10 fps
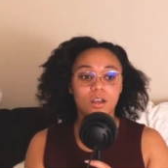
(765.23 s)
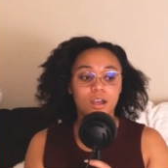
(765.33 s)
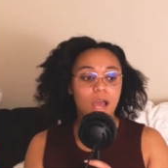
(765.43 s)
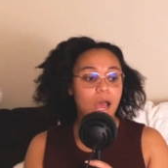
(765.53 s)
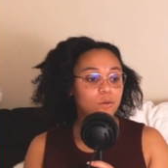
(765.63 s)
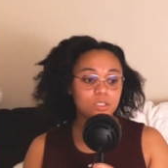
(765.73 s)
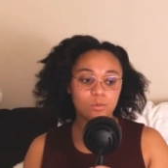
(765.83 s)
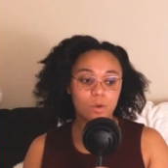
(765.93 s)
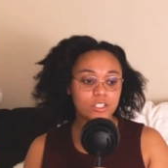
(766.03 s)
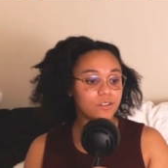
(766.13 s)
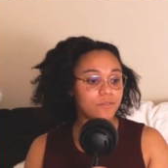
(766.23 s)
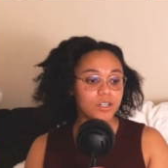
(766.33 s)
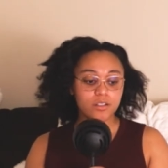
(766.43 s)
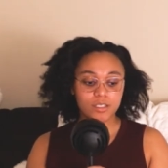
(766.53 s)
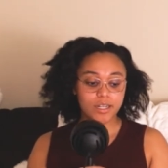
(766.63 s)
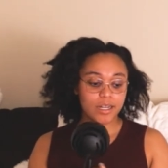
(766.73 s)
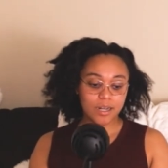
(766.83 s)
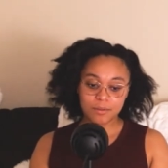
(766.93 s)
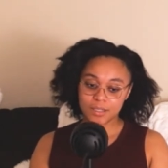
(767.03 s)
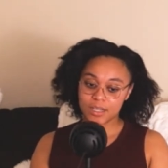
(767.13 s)
I was just watching a video today and I
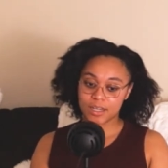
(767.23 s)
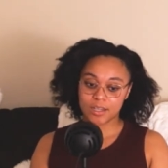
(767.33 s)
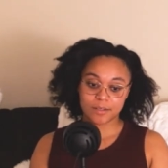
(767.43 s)
was like,